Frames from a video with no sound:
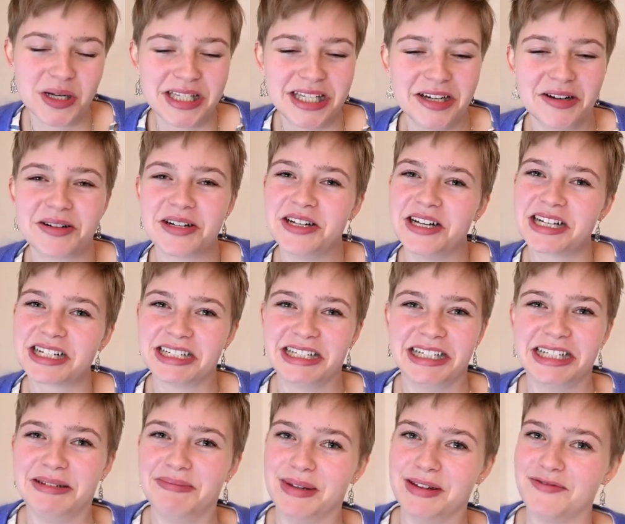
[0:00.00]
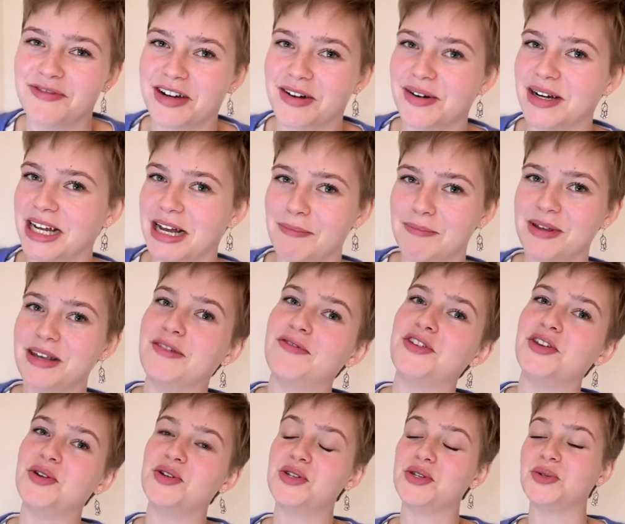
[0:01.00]
You're not going to be very happy if
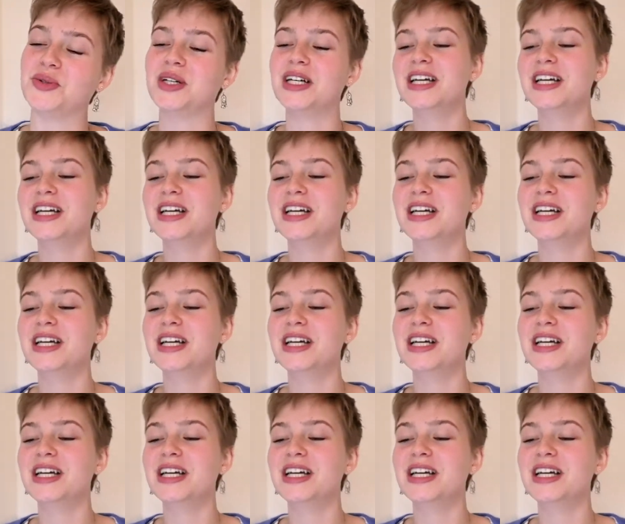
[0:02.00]
you do.